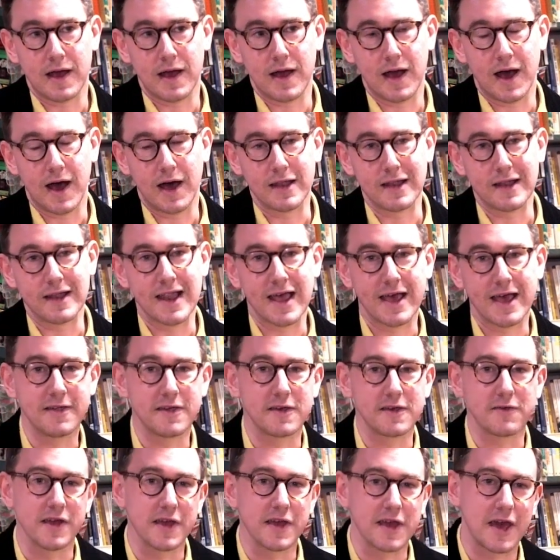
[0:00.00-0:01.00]
And
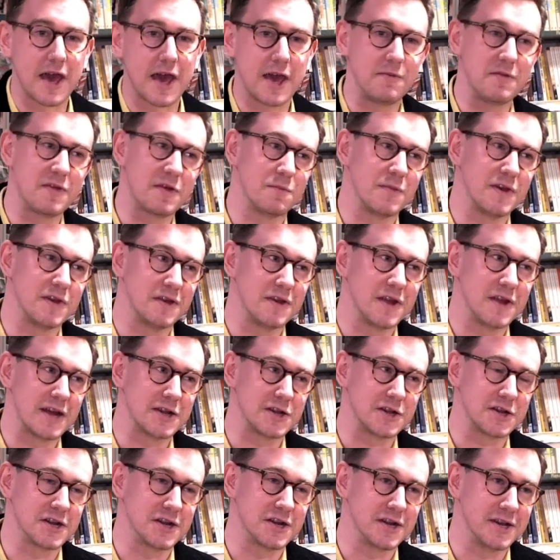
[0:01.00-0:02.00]
later it came to me that
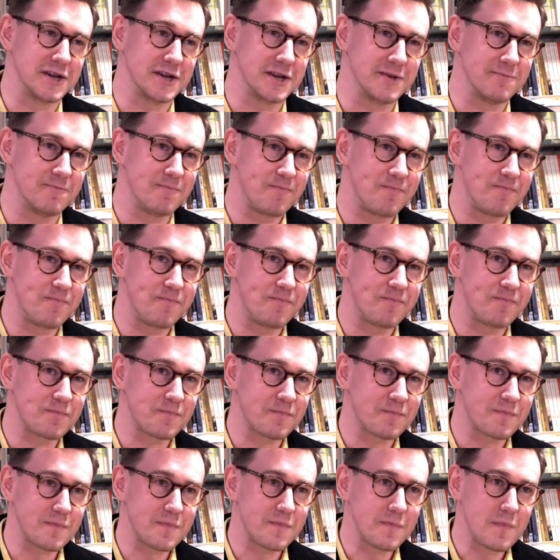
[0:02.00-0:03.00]
actually
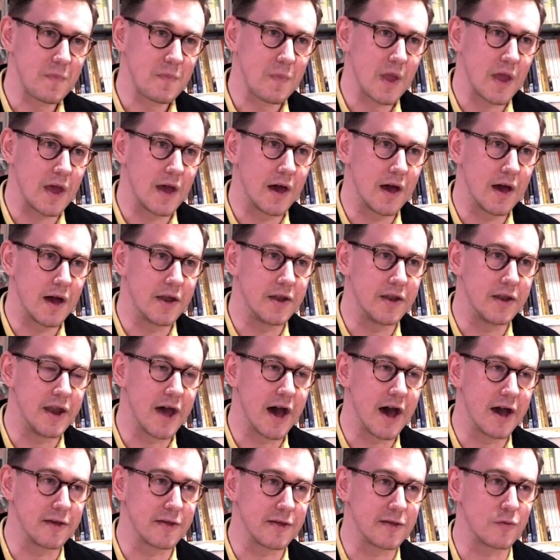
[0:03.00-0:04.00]
a
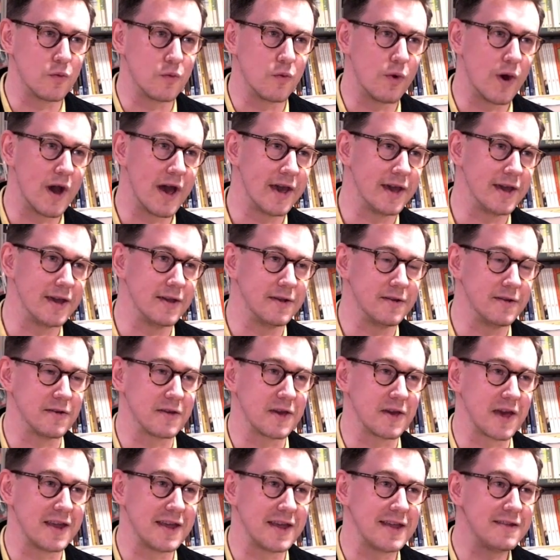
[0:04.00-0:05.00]
nice way
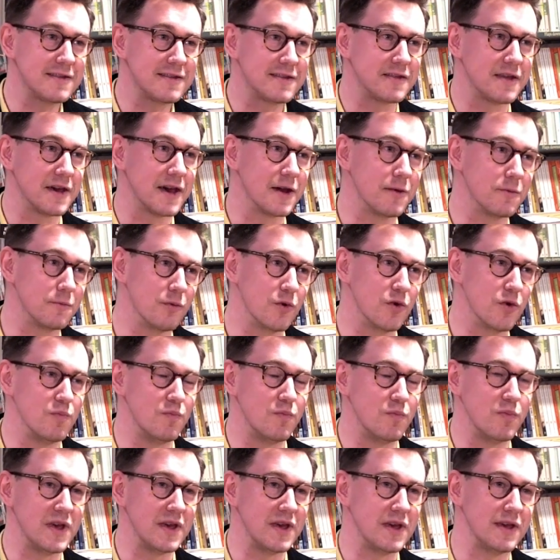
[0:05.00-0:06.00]
to get into that
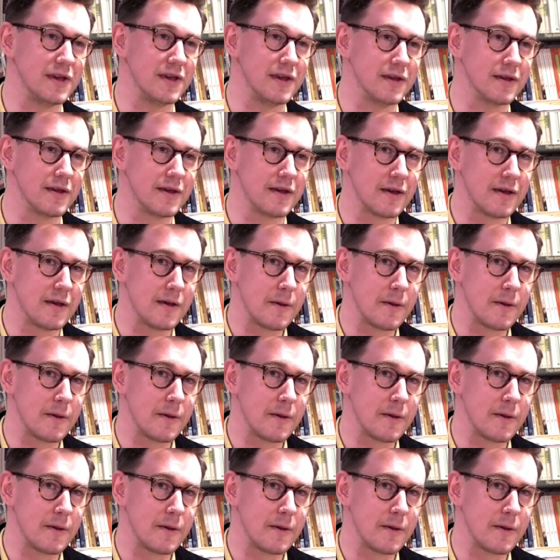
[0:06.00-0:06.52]
would be